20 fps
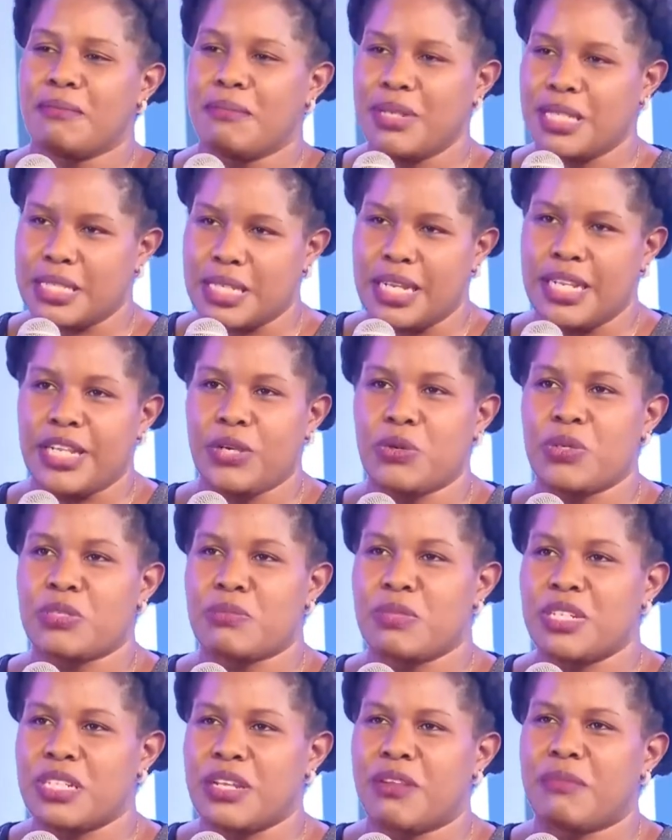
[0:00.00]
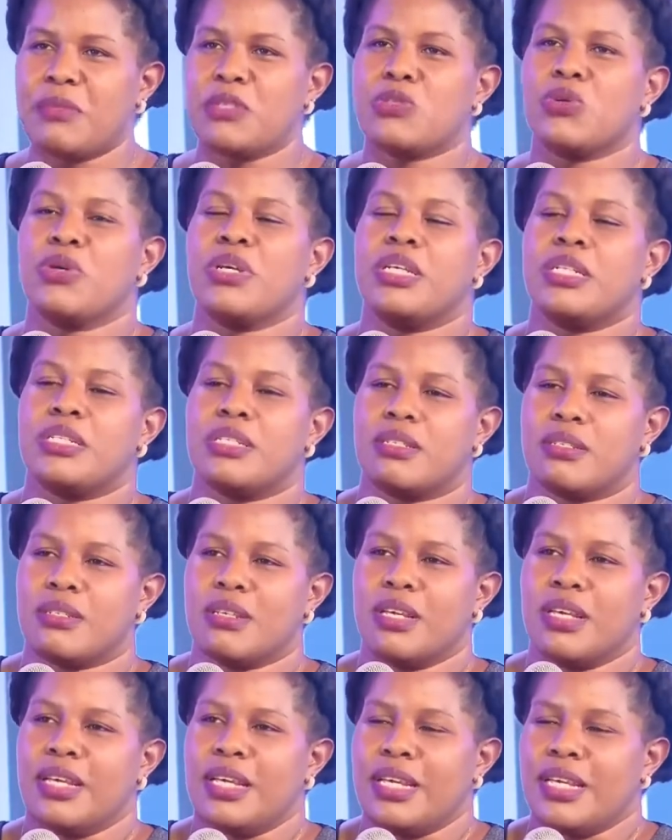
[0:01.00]
Basically, he was mentoring me, so
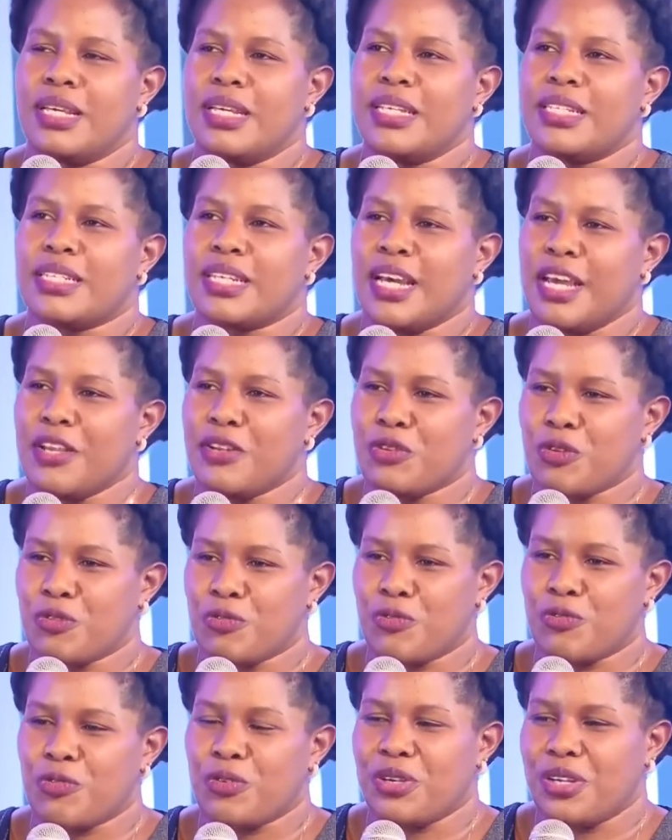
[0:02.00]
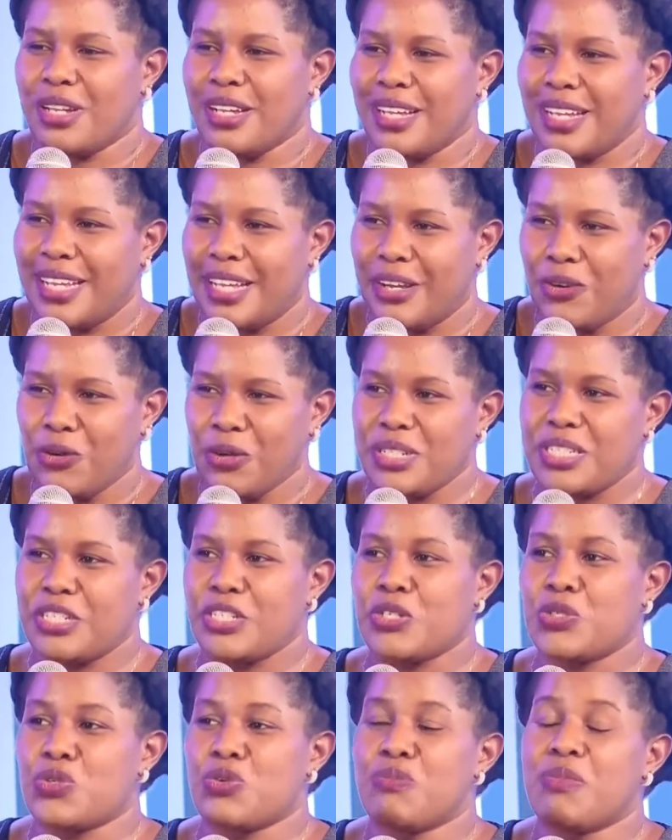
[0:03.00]
it kind of got
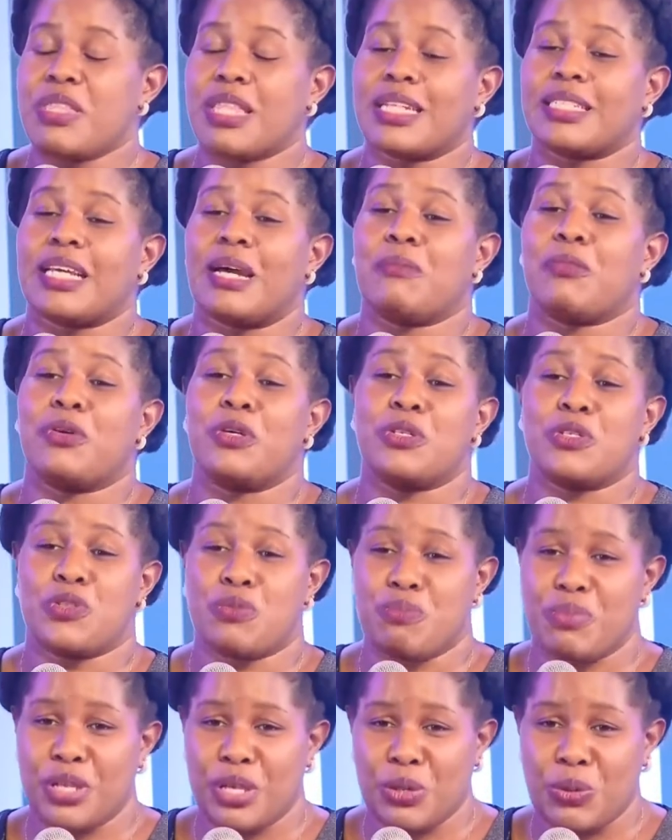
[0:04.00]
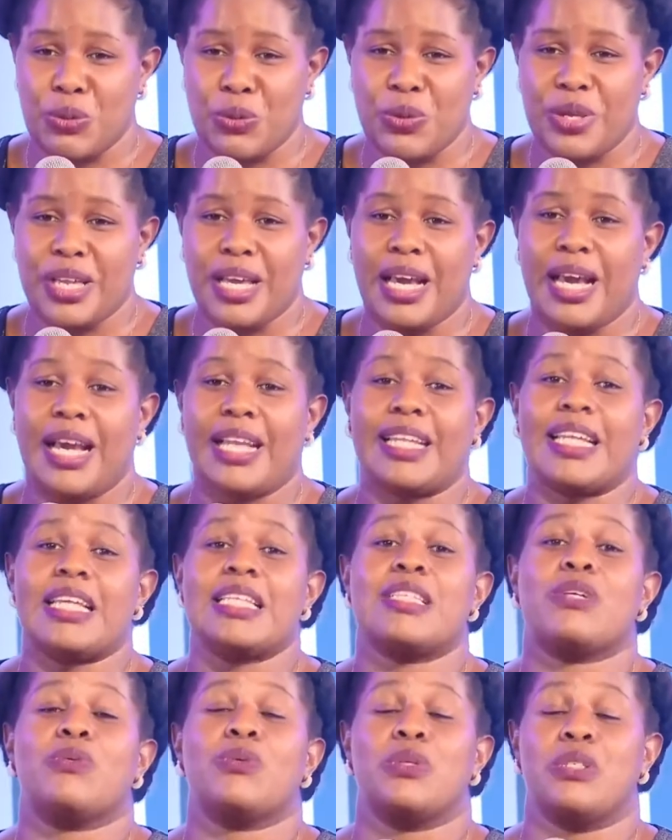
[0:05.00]
into me that I'm going to be a lawyer, and
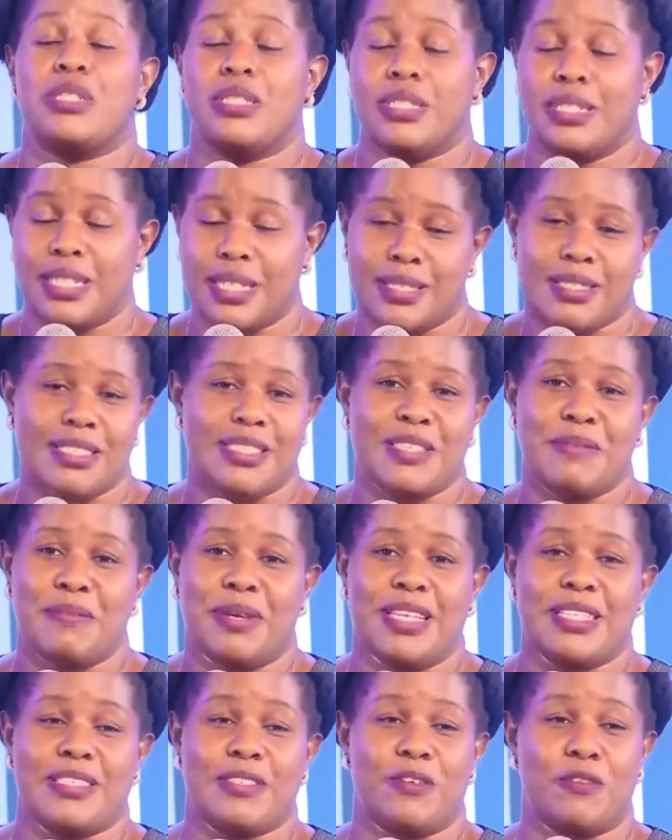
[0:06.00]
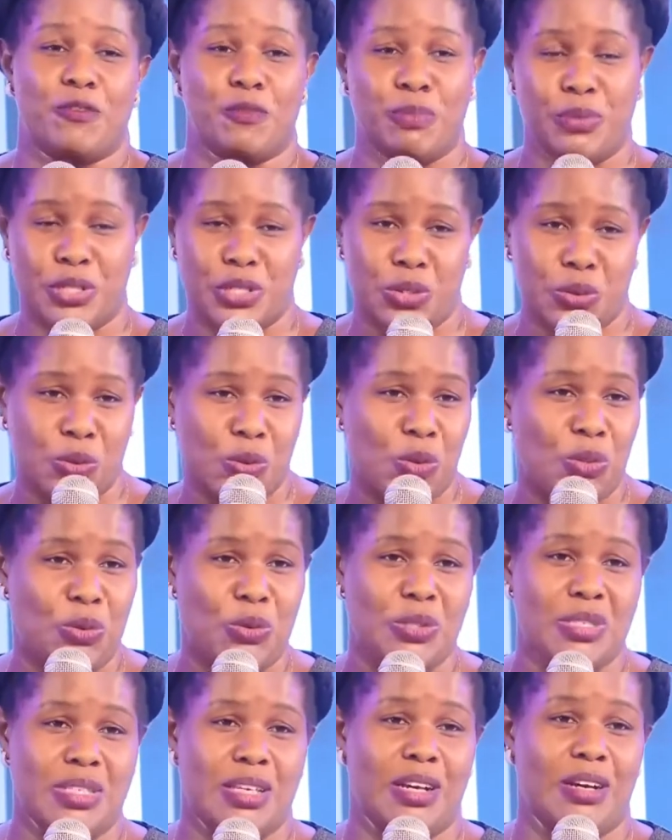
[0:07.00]
I could just see myself putting on
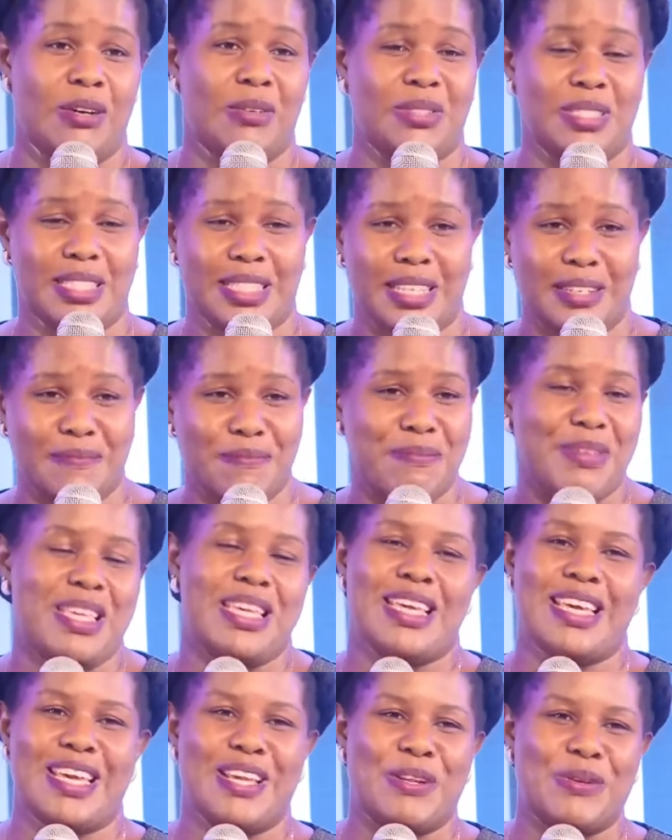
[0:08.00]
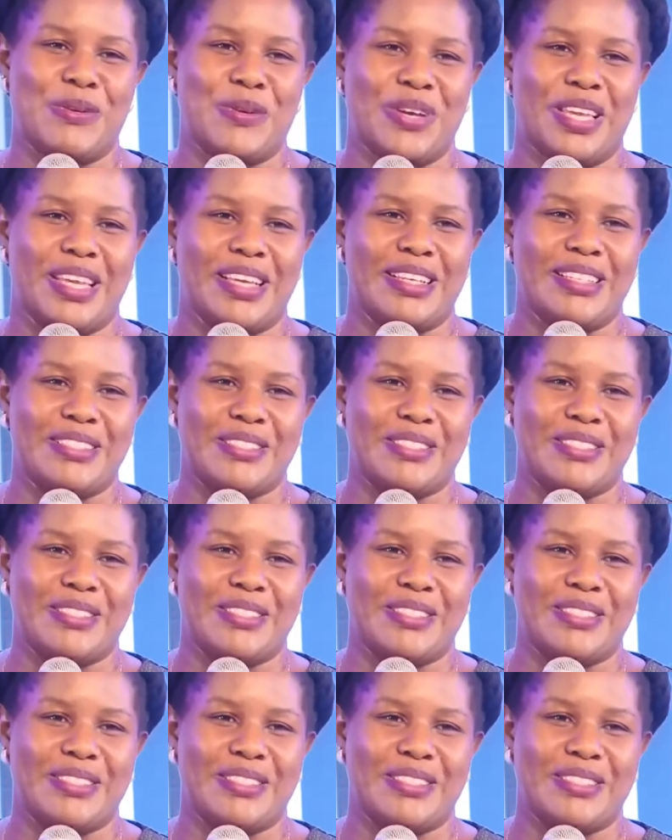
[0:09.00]
those gowns and being a lawyer.